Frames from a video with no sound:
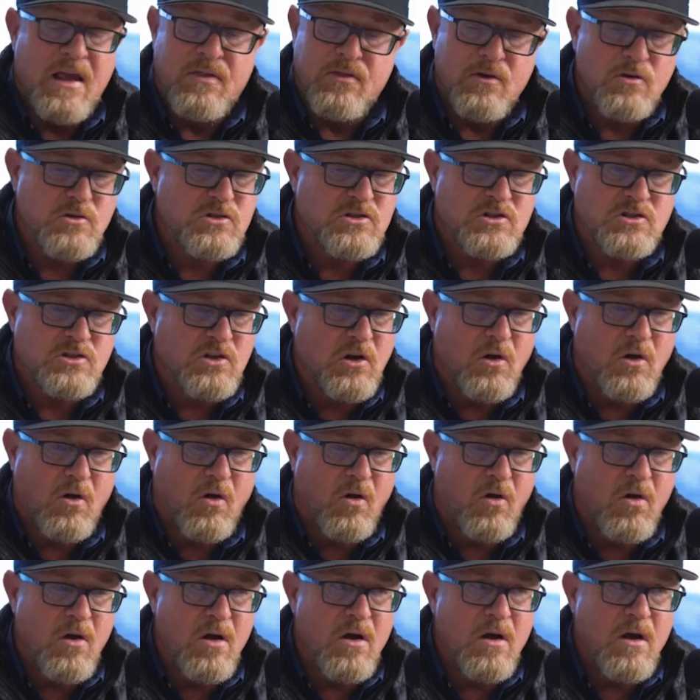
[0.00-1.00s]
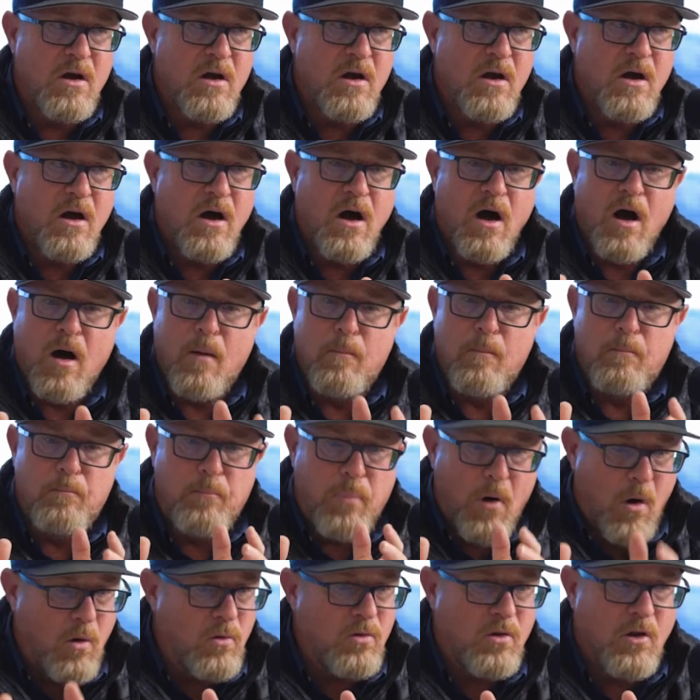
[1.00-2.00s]
And there's still a
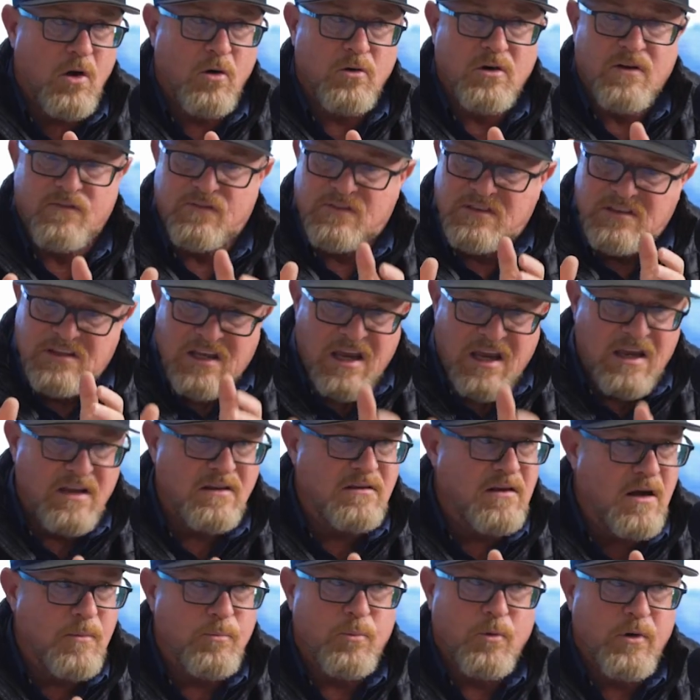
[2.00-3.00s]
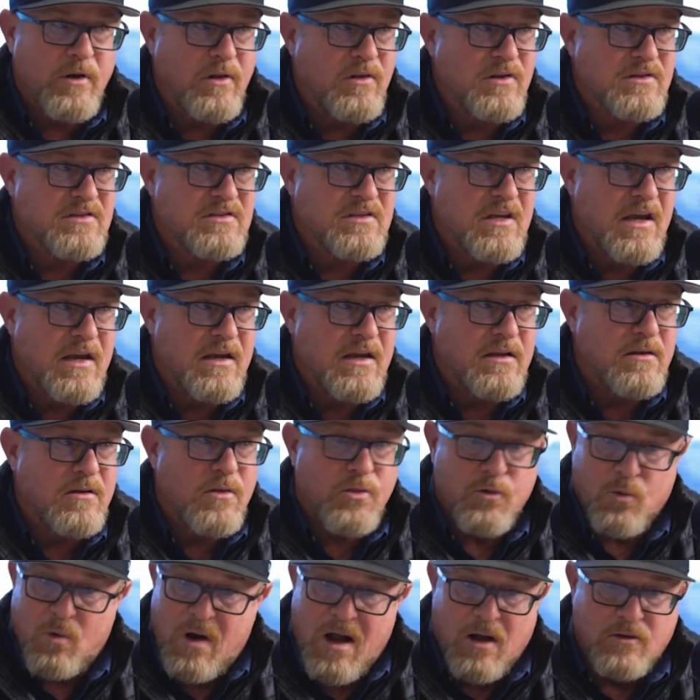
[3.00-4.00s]
boatload of dinged up real estate
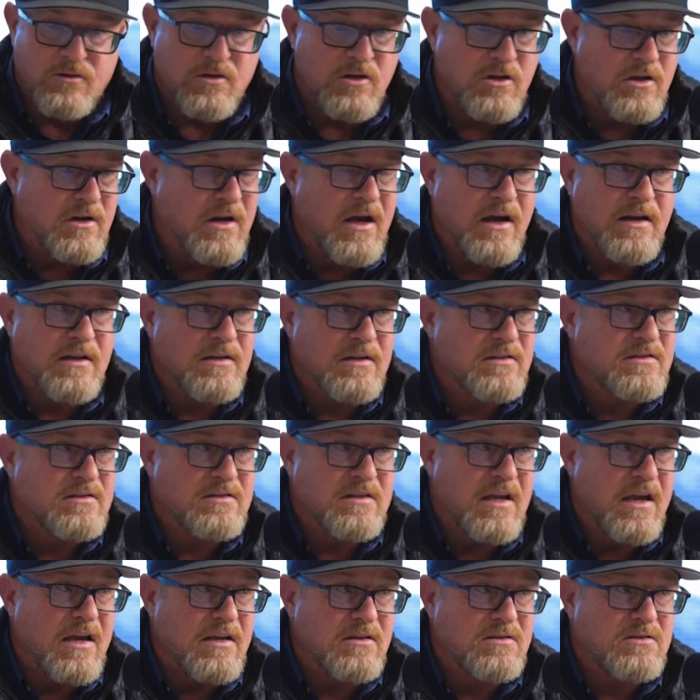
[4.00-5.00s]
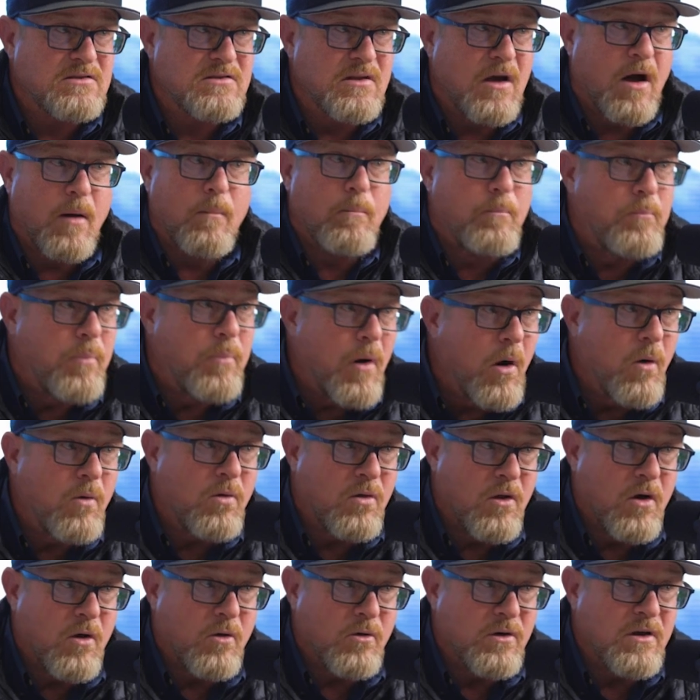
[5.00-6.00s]
throughout the United States, a
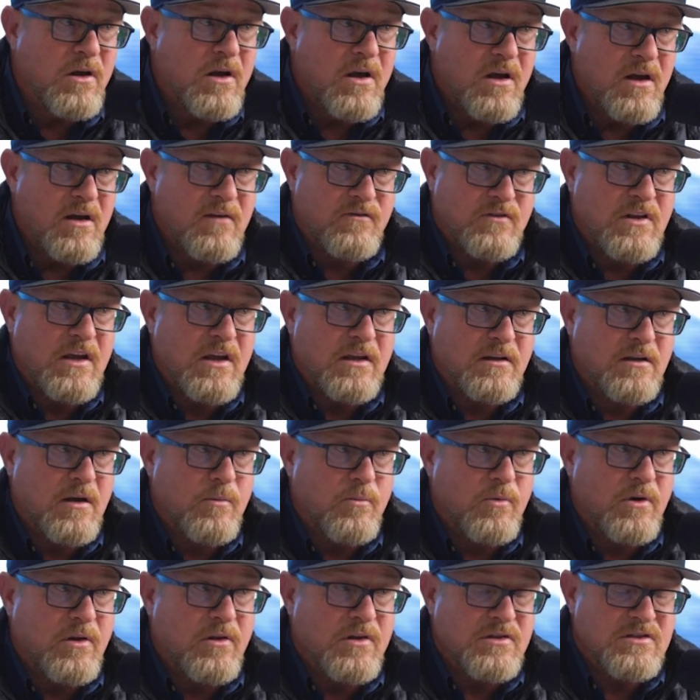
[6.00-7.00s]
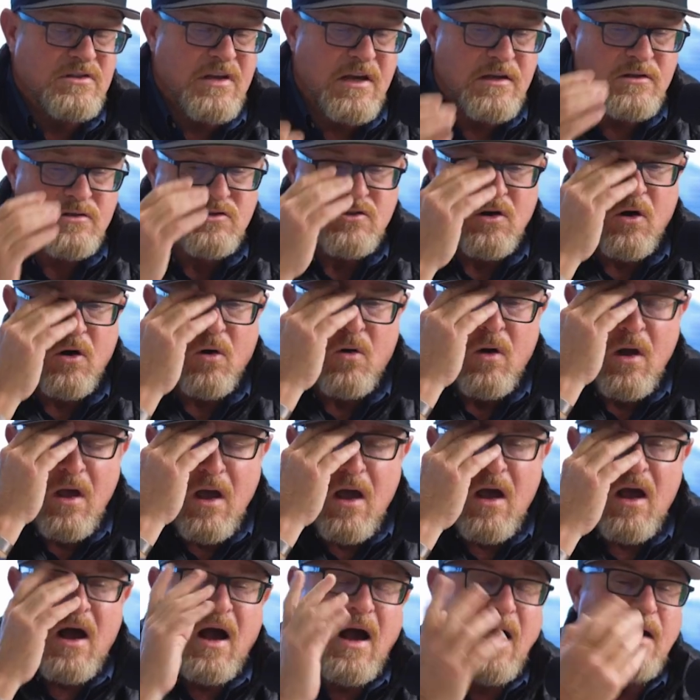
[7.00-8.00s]
boatload of dinged up real estate. And so
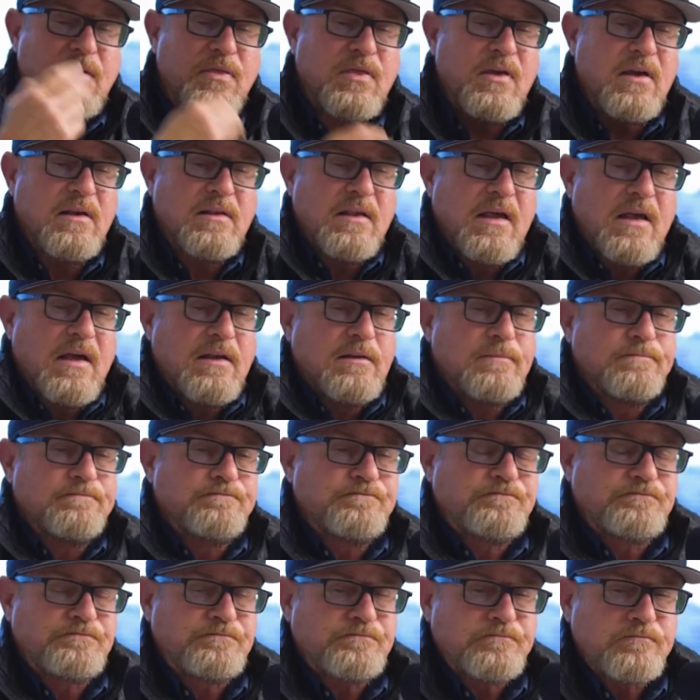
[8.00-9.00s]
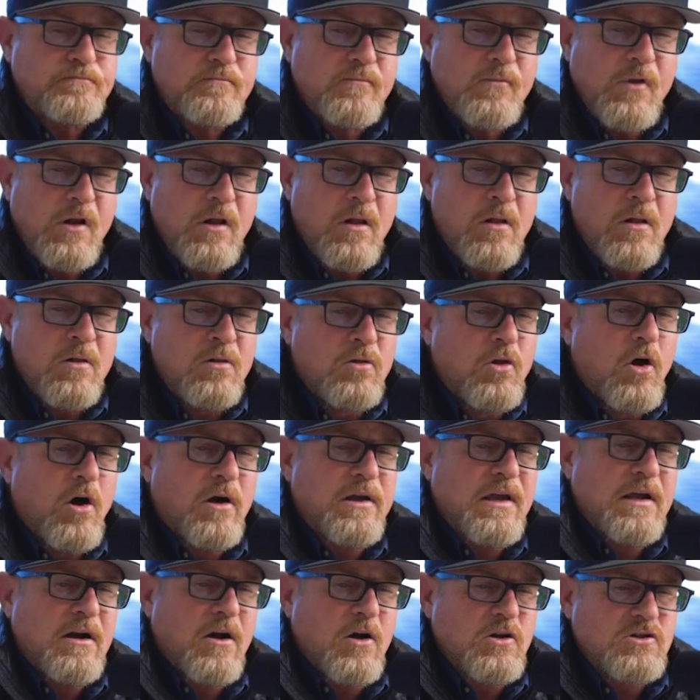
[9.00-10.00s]
I think that,
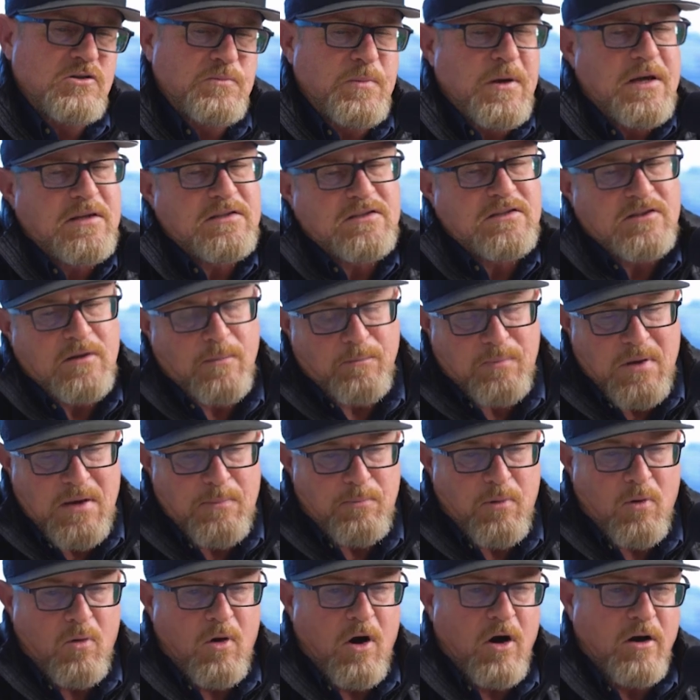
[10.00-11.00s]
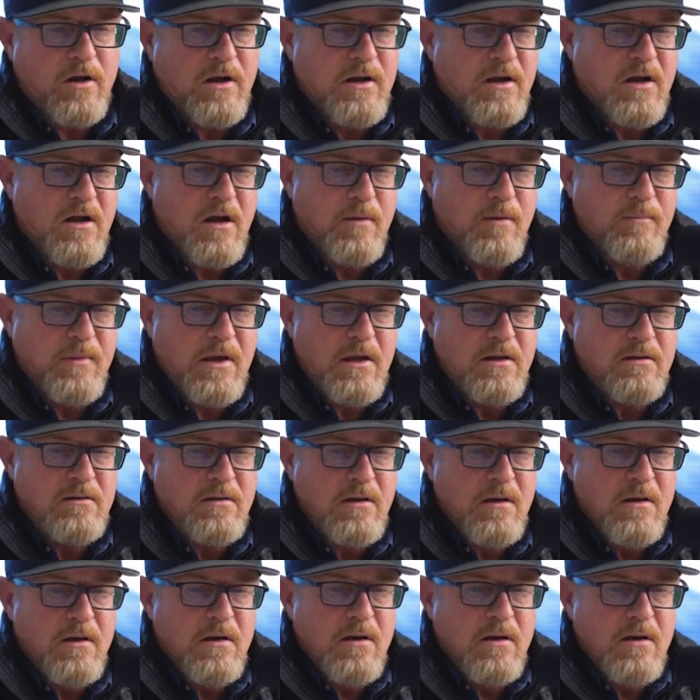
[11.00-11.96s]
look, in our space, some people are going to come in,